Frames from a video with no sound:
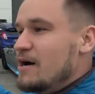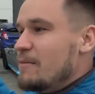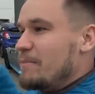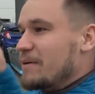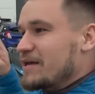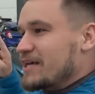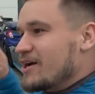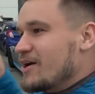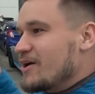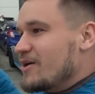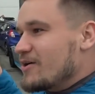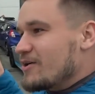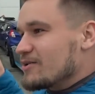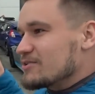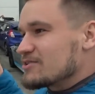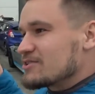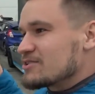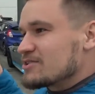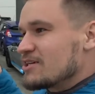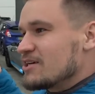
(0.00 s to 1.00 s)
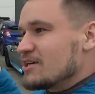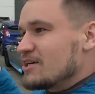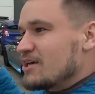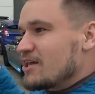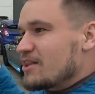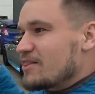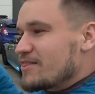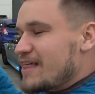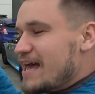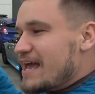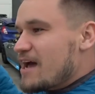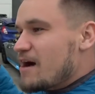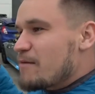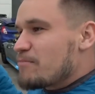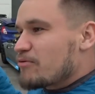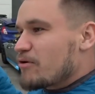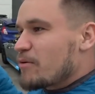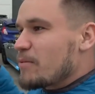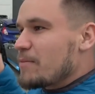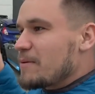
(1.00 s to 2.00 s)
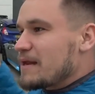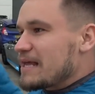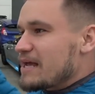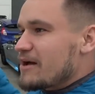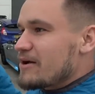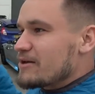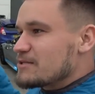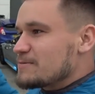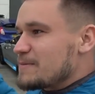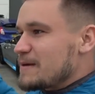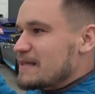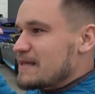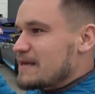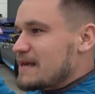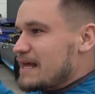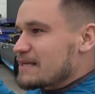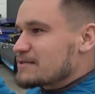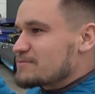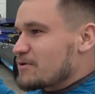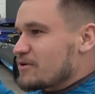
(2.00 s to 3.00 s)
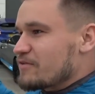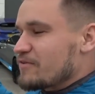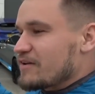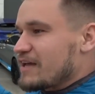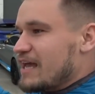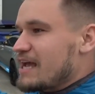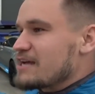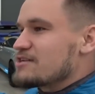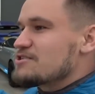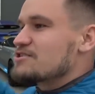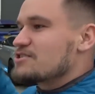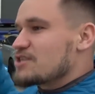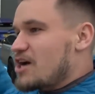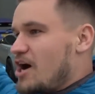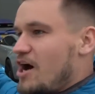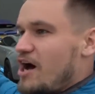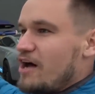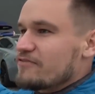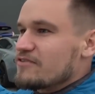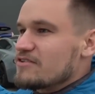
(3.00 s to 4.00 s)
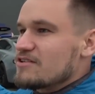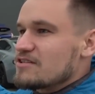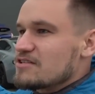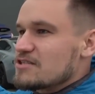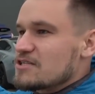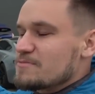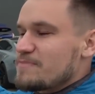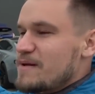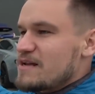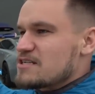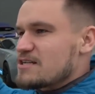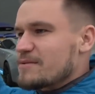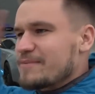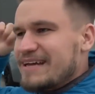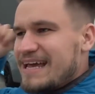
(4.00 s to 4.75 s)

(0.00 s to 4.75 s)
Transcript: because they are probably going to be the next modifications after the suspension.